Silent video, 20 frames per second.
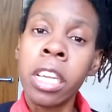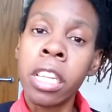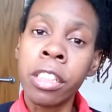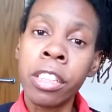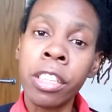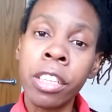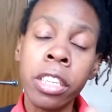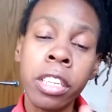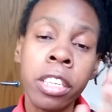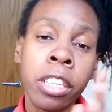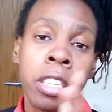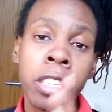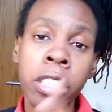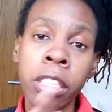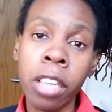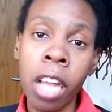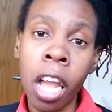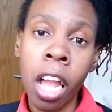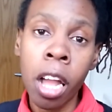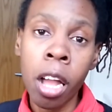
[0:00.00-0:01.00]
the
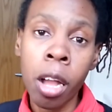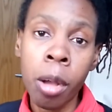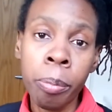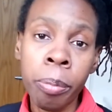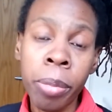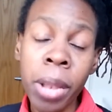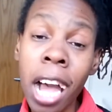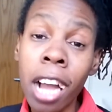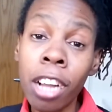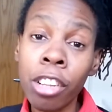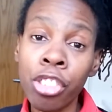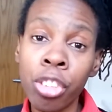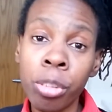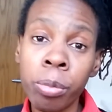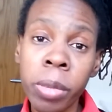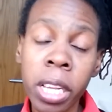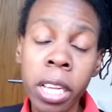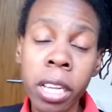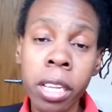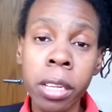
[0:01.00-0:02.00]
black
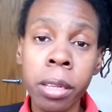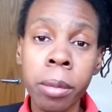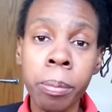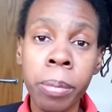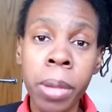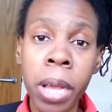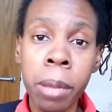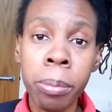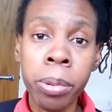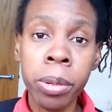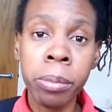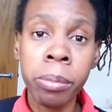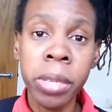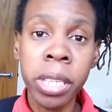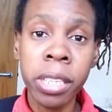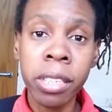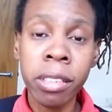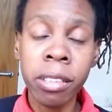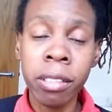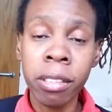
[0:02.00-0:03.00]
Jamaican
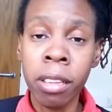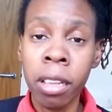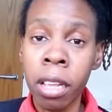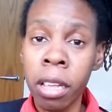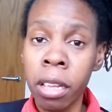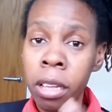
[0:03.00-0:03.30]
peppermint,